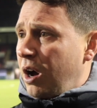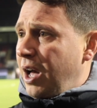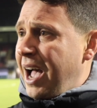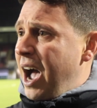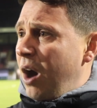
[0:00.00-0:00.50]

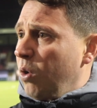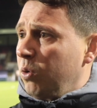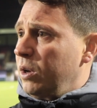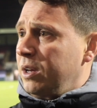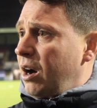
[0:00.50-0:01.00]
How?
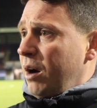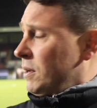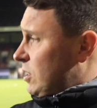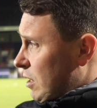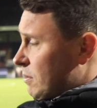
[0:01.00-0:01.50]
I
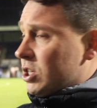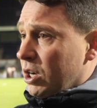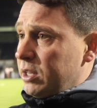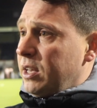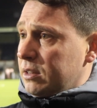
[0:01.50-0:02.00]
mean, Jamie
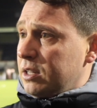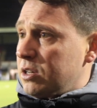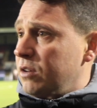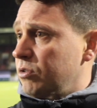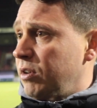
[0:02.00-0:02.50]
Turley,
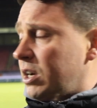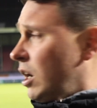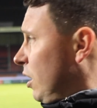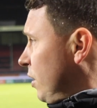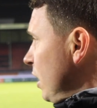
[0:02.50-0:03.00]
deserves a red
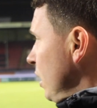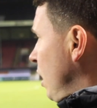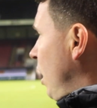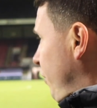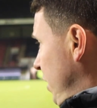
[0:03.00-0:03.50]
card.
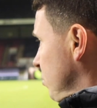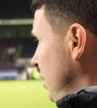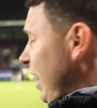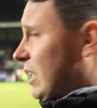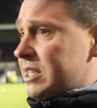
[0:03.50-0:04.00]
I think there was
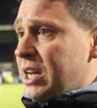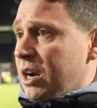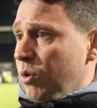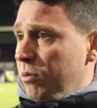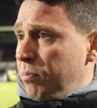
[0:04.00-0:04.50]
a late
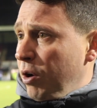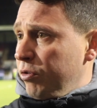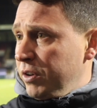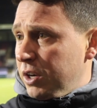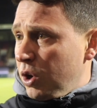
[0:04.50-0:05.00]
tackle on
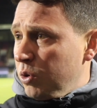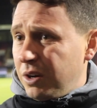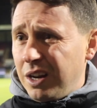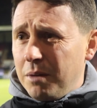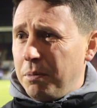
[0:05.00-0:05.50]
Brough in the
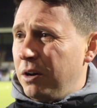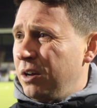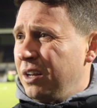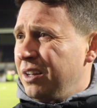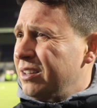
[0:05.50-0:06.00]
corner there, but
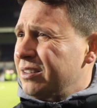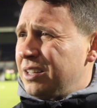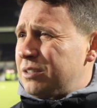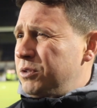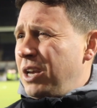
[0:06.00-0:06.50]

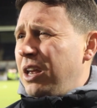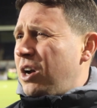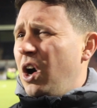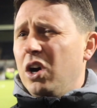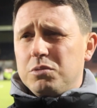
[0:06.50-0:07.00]
there's yellow
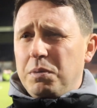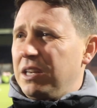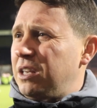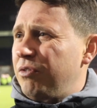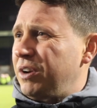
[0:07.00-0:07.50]
cards
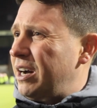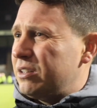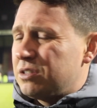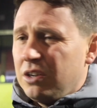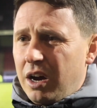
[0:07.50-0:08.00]
being given
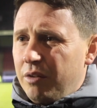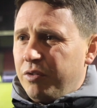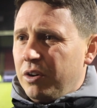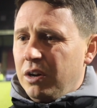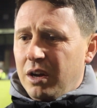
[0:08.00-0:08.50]
out tonight
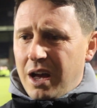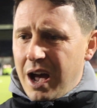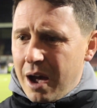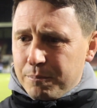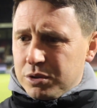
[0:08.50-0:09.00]
for
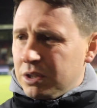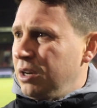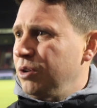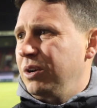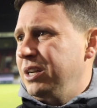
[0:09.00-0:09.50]

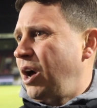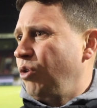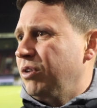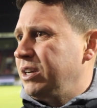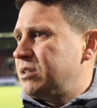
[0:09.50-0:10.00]
absolutely
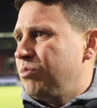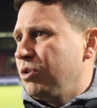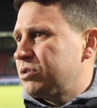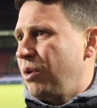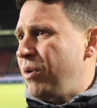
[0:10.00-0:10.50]
no reason
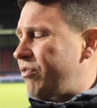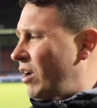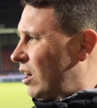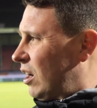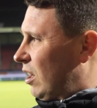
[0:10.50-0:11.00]

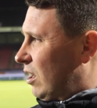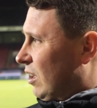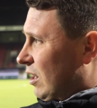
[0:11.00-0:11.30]
whatsoever.